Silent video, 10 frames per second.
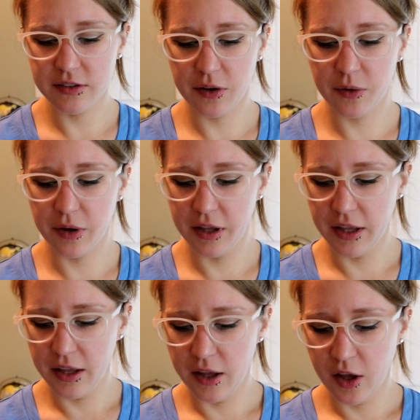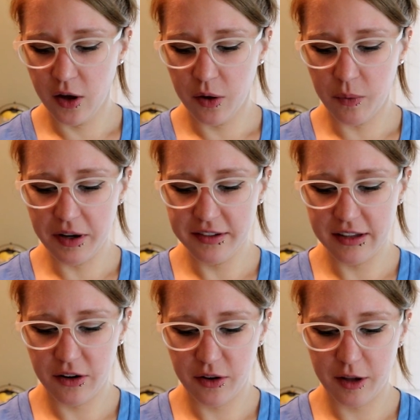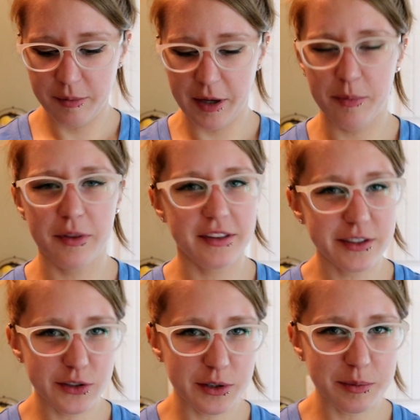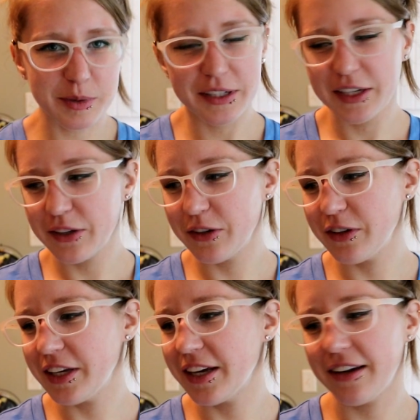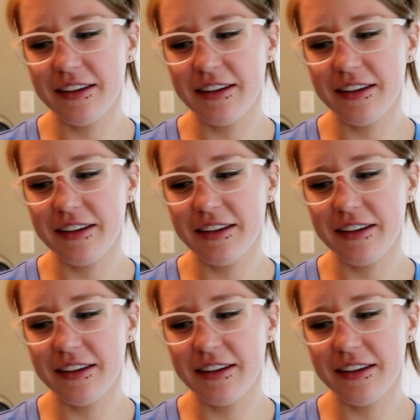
So why is that all coming up with this shirt particularly?